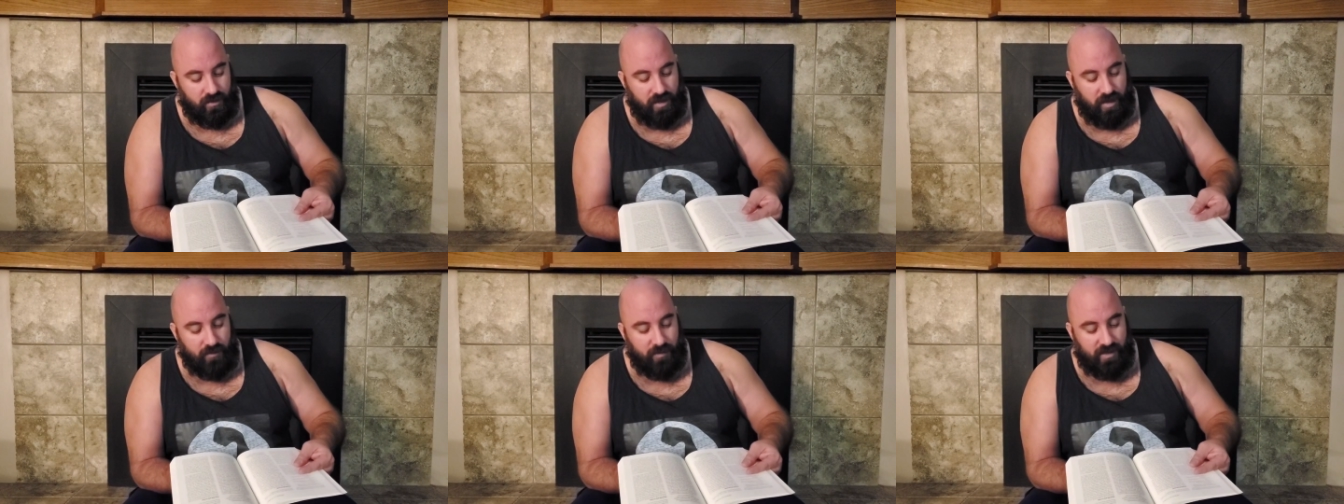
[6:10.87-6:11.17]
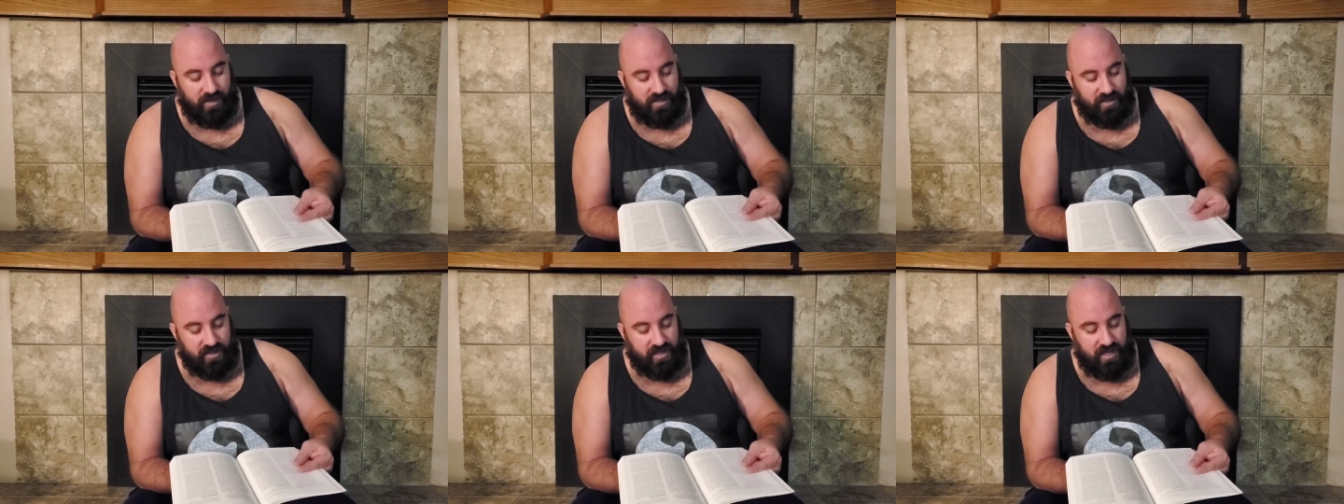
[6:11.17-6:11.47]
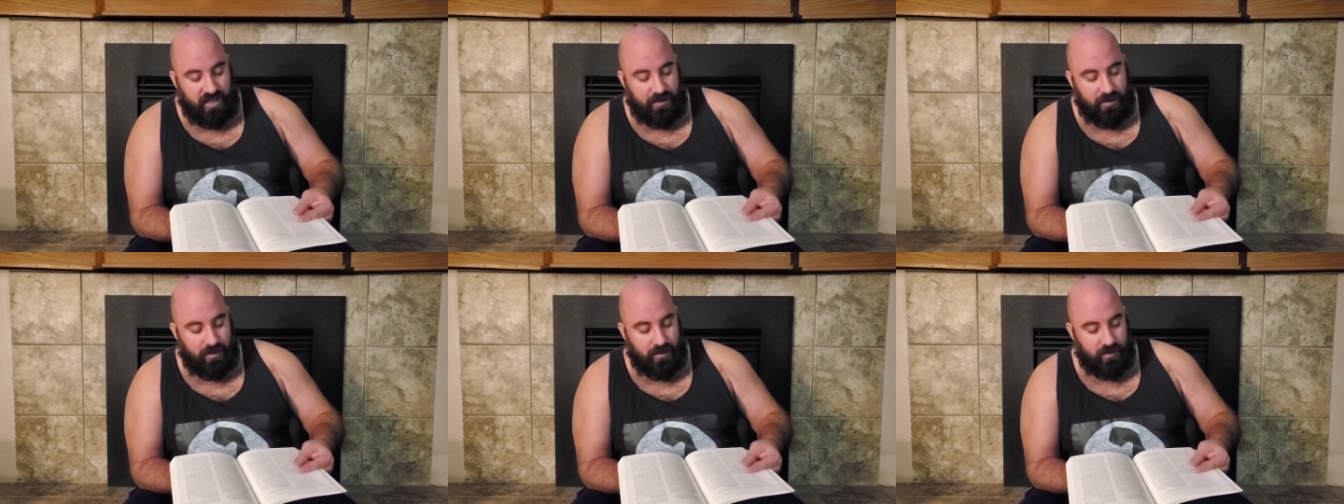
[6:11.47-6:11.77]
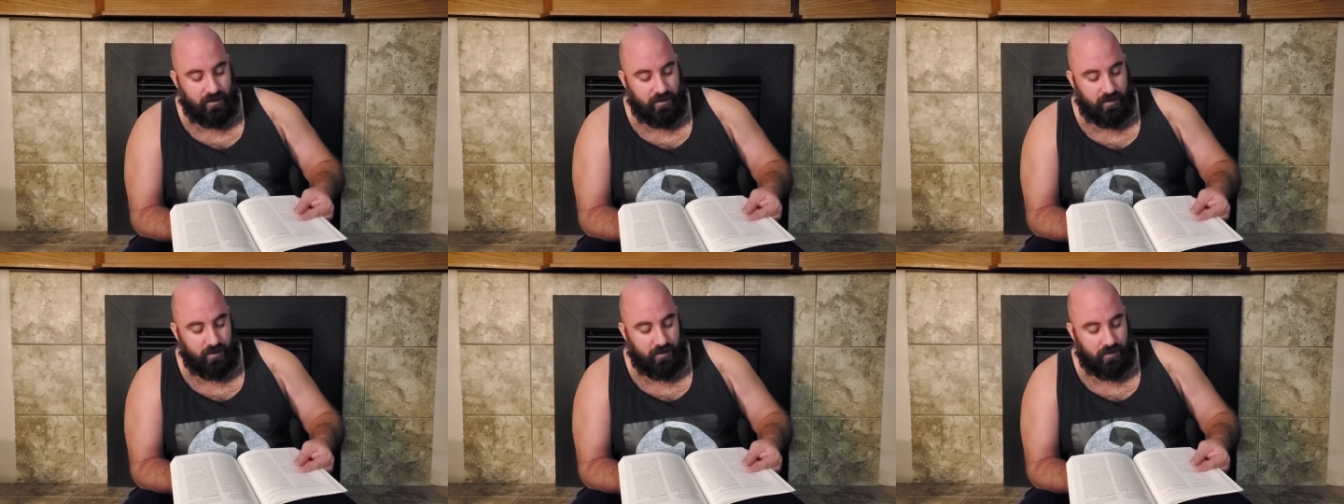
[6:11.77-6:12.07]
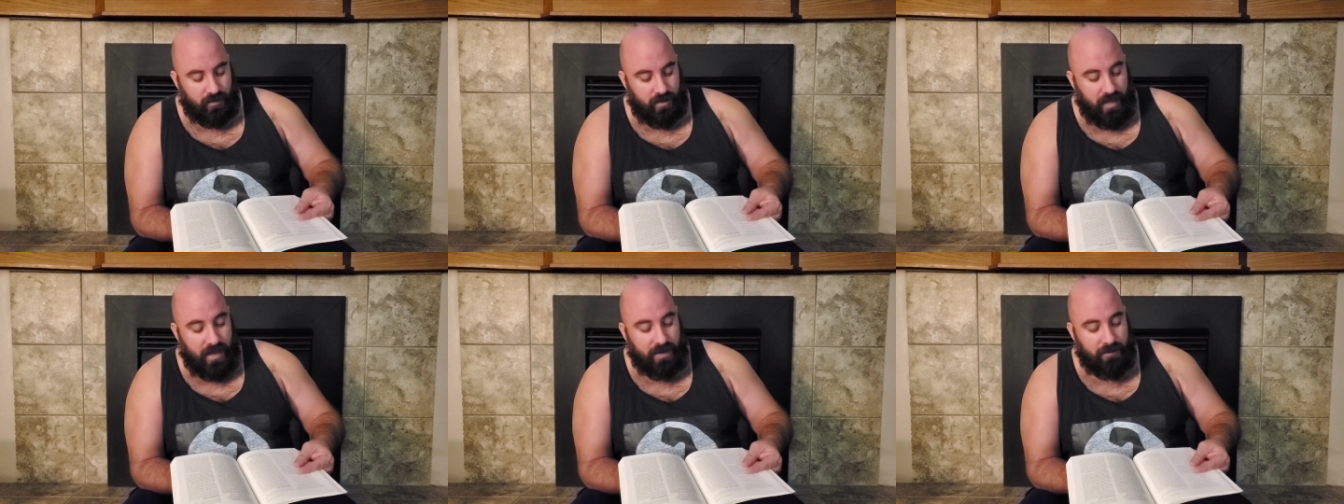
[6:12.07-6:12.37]
let me see,
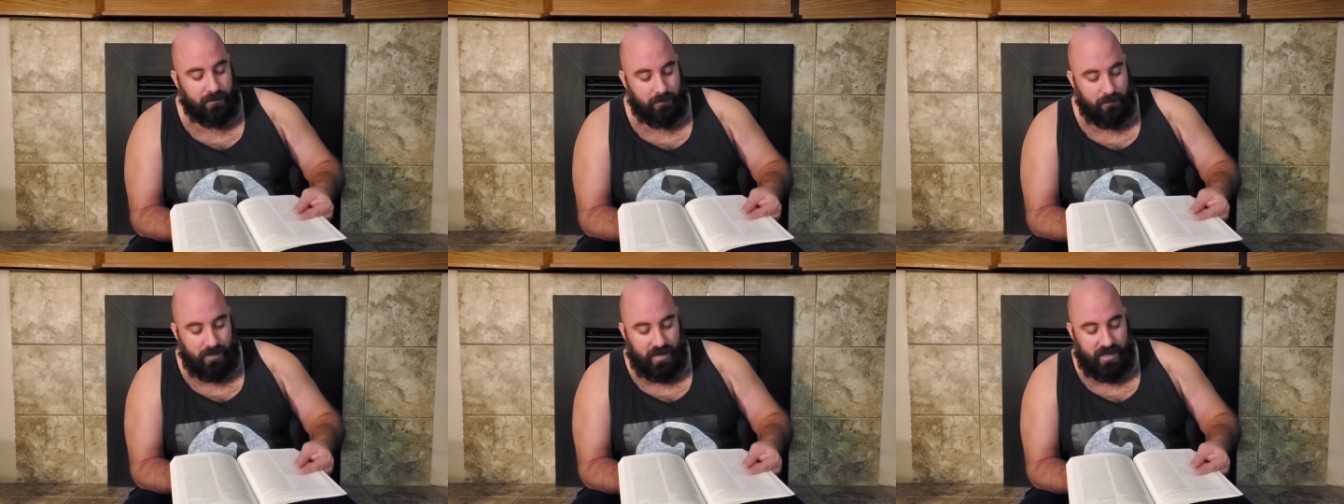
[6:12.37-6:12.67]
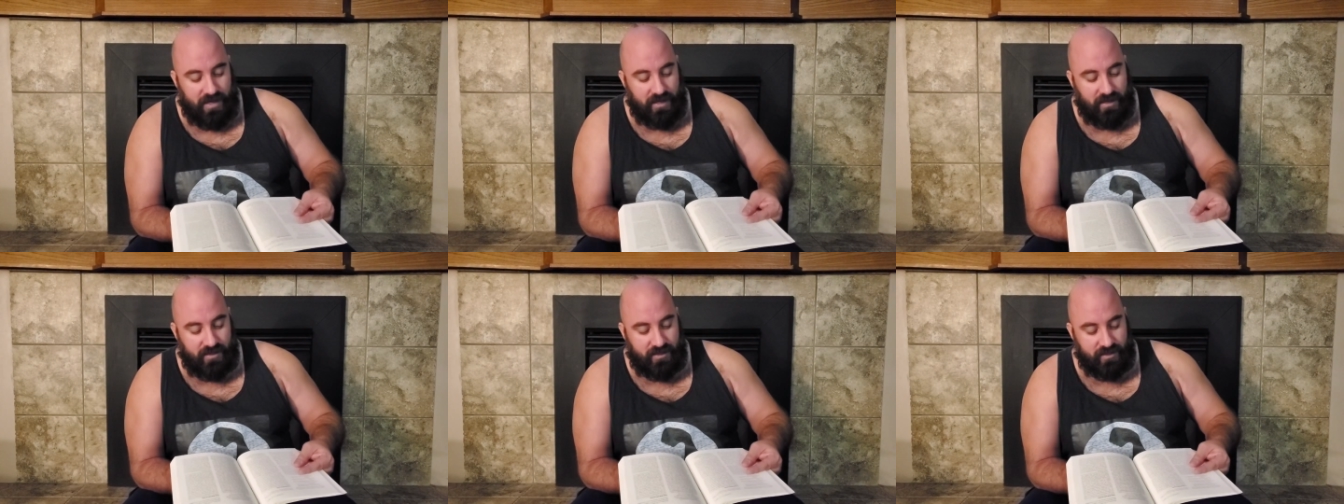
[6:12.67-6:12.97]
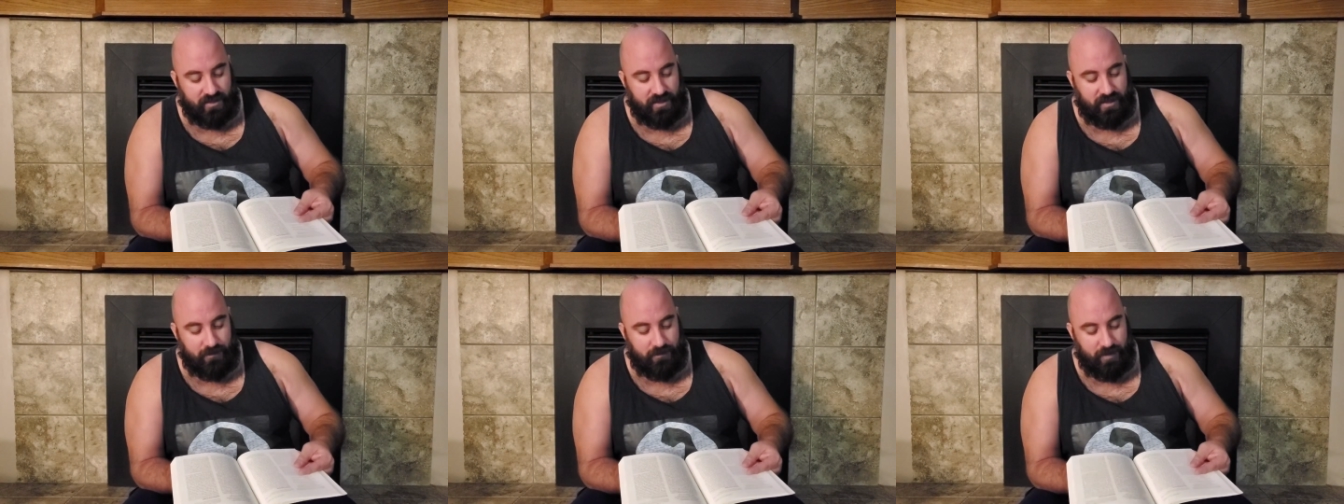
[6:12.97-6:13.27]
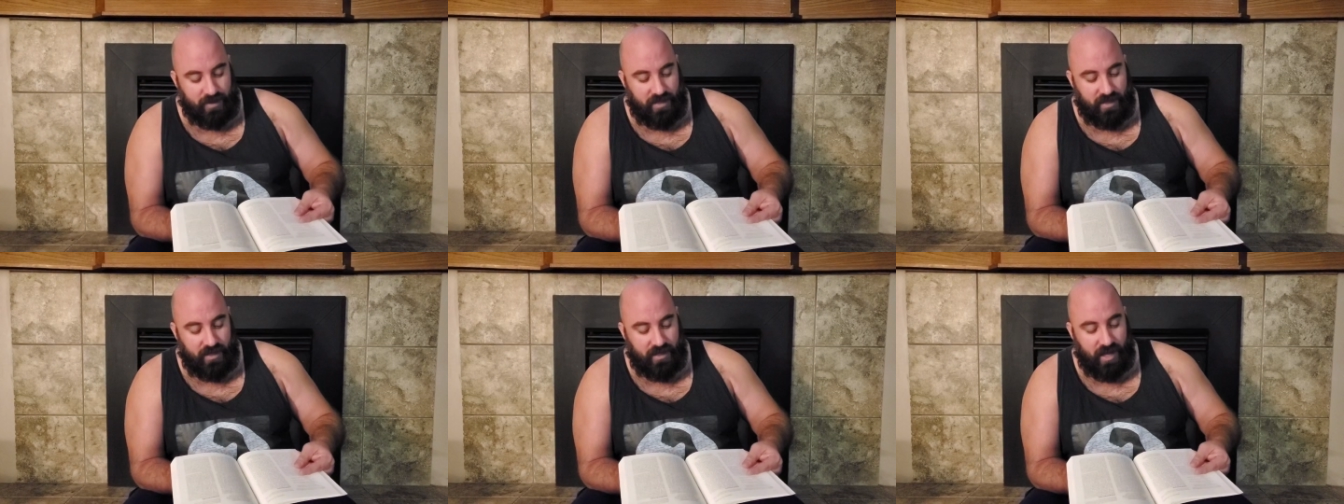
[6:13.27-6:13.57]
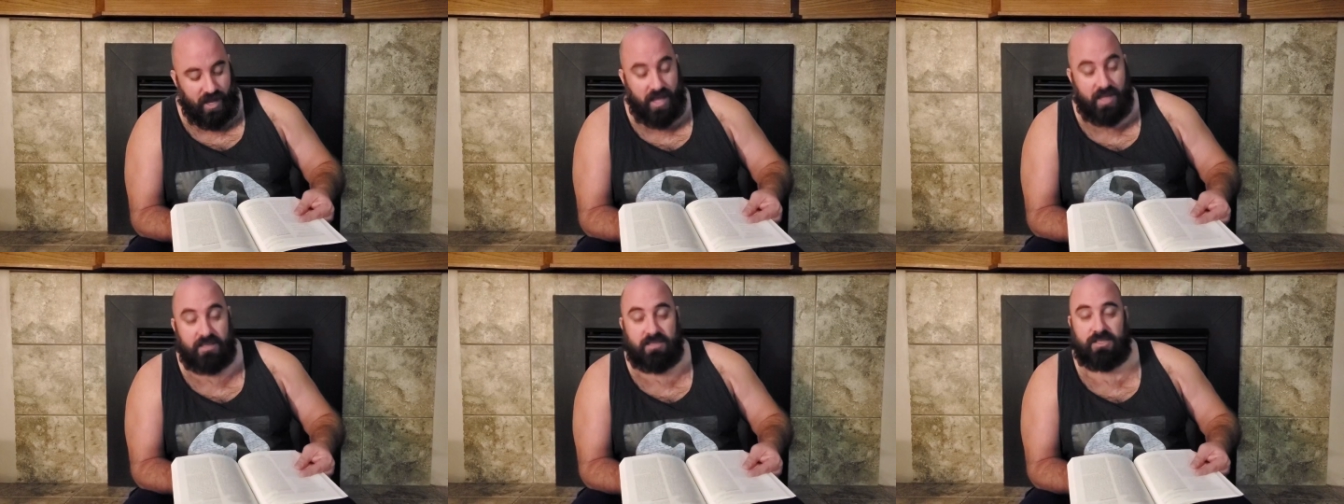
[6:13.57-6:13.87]
let me see me
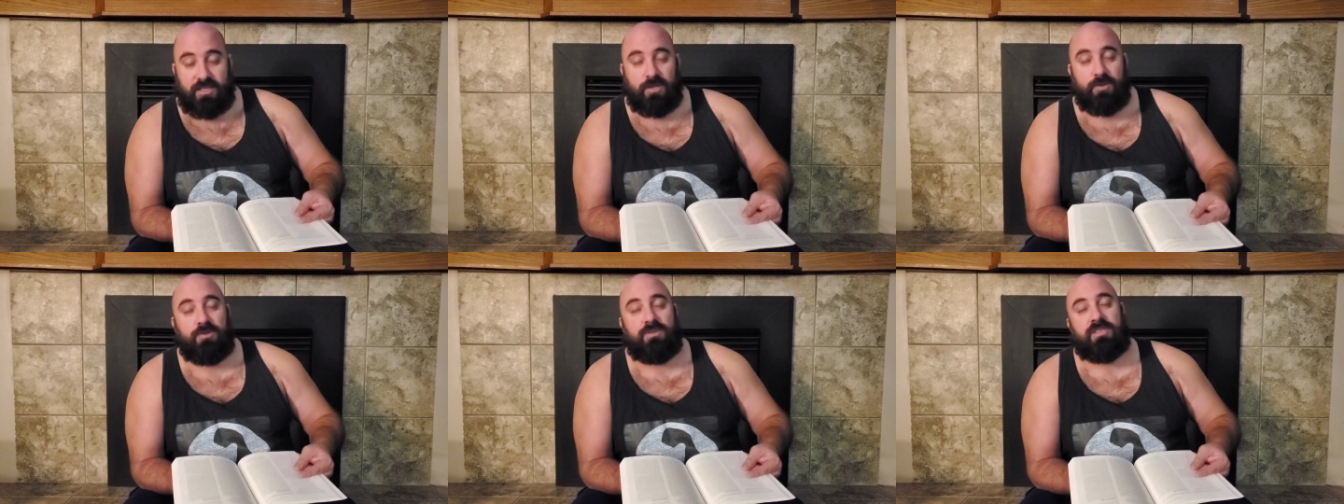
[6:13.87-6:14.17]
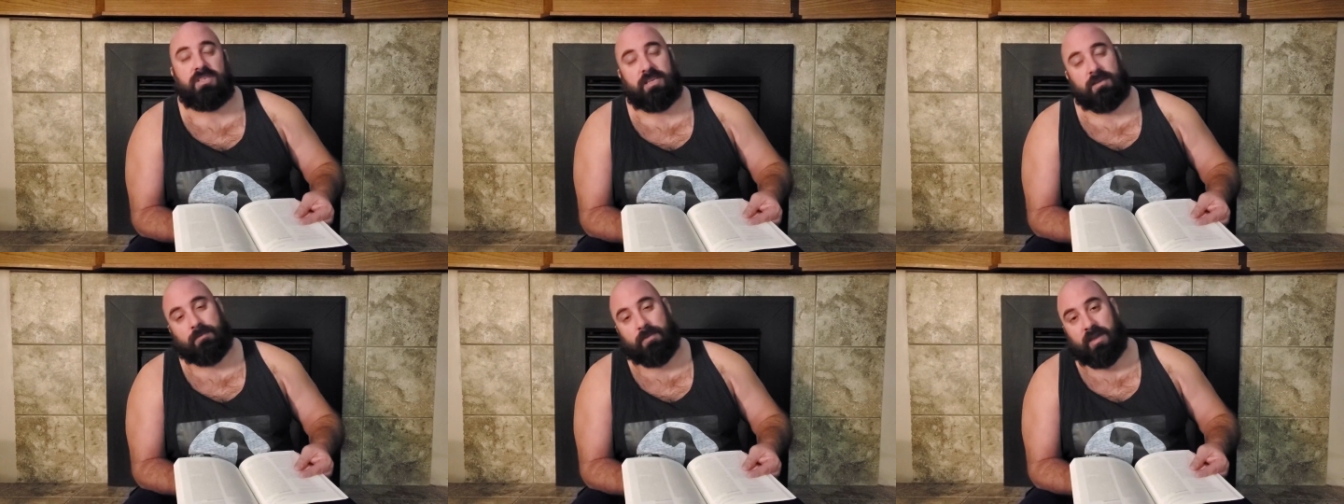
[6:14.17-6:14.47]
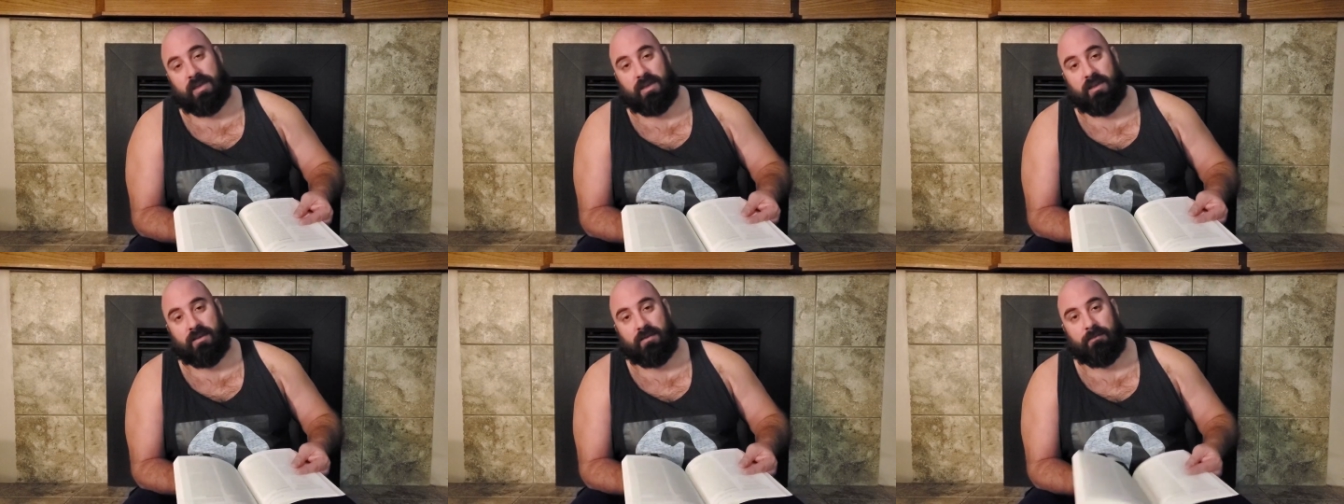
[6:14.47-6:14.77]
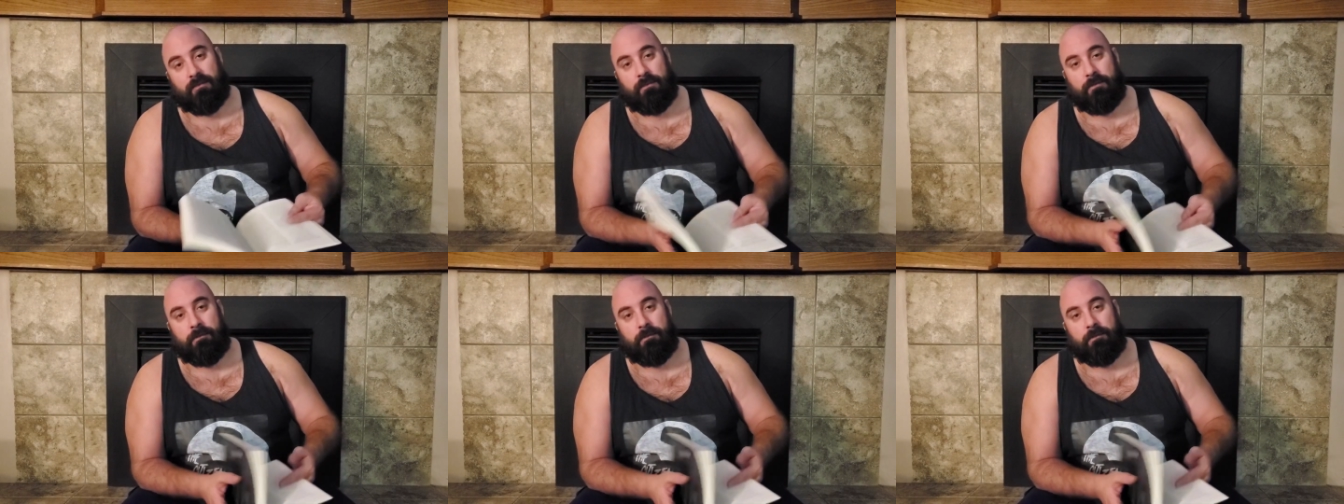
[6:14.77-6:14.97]
as you see me.